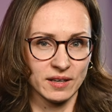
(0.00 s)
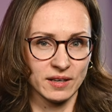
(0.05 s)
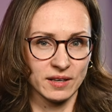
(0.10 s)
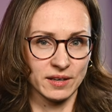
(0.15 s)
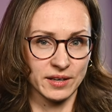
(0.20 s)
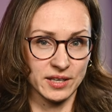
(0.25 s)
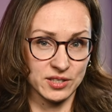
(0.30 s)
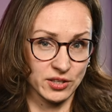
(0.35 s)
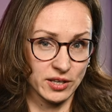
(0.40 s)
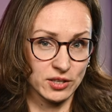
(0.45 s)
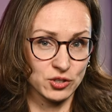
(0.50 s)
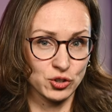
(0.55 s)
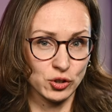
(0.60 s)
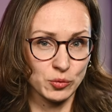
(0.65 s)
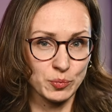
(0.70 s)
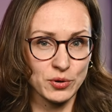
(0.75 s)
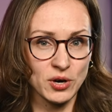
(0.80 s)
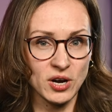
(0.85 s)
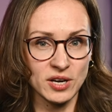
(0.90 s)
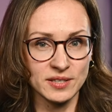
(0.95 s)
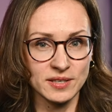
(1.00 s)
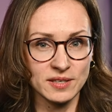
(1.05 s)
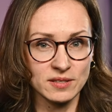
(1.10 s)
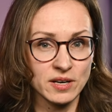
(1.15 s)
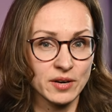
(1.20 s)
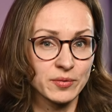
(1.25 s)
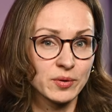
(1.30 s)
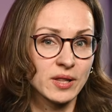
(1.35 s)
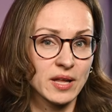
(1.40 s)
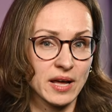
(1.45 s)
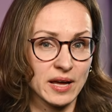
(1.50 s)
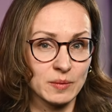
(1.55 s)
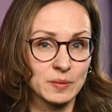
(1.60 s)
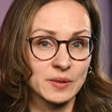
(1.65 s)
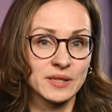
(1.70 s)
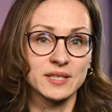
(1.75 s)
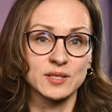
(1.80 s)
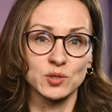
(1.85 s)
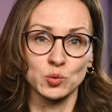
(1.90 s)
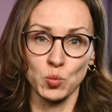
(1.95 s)
Residential proxies are
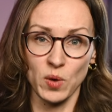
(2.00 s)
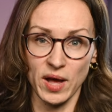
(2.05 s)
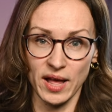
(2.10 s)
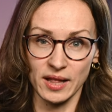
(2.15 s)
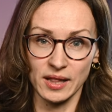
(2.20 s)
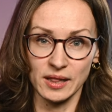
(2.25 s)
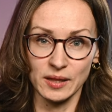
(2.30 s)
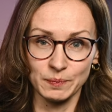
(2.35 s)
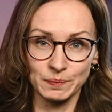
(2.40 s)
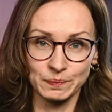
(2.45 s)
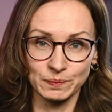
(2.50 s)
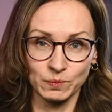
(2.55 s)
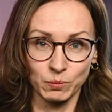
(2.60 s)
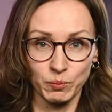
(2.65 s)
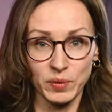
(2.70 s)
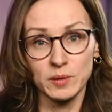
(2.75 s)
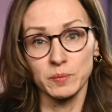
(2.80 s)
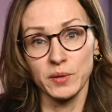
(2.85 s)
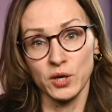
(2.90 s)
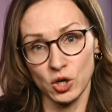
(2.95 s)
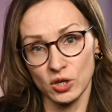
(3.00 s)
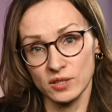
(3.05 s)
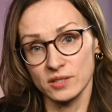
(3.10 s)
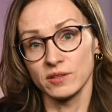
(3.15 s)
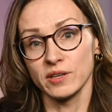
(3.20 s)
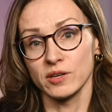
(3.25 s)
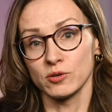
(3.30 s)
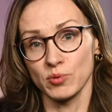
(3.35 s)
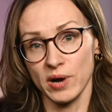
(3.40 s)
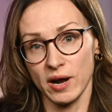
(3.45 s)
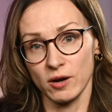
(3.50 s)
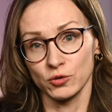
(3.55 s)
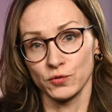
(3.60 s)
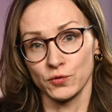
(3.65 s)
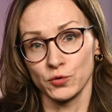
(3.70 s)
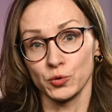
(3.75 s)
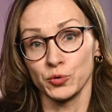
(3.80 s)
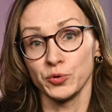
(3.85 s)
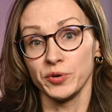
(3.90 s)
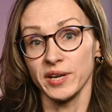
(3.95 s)
reliable as well, but because they route
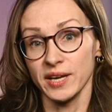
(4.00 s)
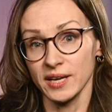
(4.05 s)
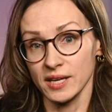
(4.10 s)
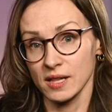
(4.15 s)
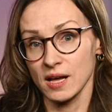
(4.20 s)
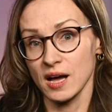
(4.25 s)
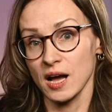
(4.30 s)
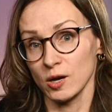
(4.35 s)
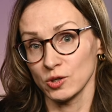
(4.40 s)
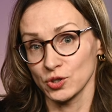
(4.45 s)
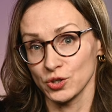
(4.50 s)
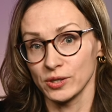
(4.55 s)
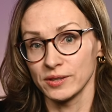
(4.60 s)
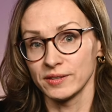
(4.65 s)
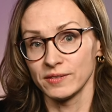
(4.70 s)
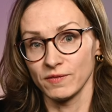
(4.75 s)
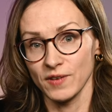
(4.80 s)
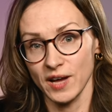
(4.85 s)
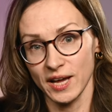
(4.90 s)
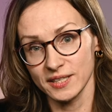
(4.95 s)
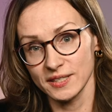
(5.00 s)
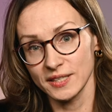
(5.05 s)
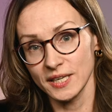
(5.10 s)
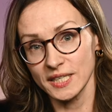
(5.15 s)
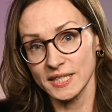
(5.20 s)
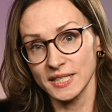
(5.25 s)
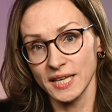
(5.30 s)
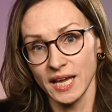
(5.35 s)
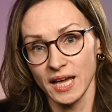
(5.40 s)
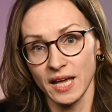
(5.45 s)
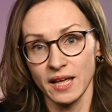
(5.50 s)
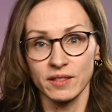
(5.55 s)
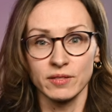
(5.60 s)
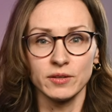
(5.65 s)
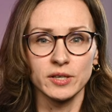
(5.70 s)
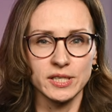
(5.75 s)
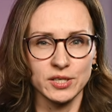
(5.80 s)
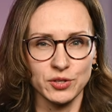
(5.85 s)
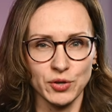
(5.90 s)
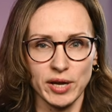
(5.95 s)
through real household devices,
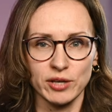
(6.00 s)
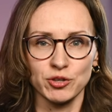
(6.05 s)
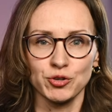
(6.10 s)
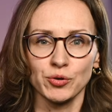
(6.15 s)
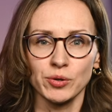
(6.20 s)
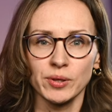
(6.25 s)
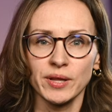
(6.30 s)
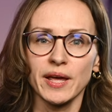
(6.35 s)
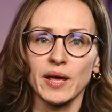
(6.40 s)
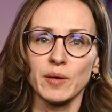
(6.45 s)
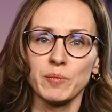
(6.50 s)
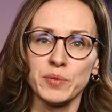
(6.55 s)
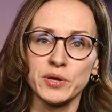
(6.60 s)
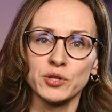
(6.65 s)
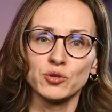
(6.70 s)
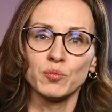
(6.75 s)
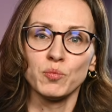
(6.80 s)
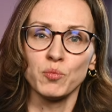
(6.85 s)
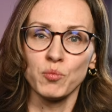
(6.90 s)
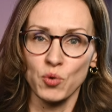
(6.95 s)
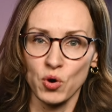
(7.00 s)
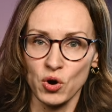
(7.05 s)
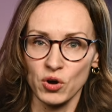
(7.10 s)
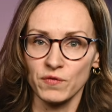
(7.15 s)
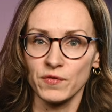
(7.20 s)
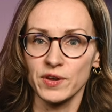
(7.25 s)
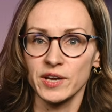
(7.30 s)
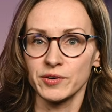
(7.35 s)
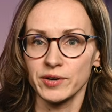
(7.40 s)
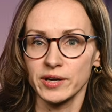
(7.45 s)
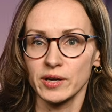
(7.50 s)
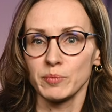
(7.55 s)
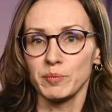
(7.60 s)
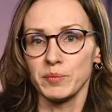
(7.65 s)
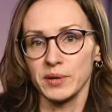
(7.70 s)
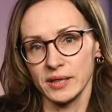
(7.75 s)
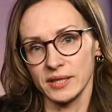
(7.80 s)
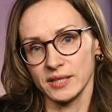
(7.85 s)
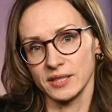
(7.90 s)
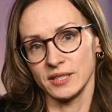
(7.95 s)
there's naturally a bit more
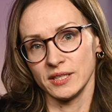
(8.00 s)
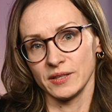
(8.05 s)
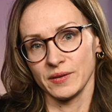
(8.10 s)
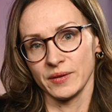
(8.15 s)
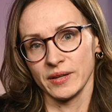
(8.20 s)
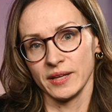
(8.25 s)
variability.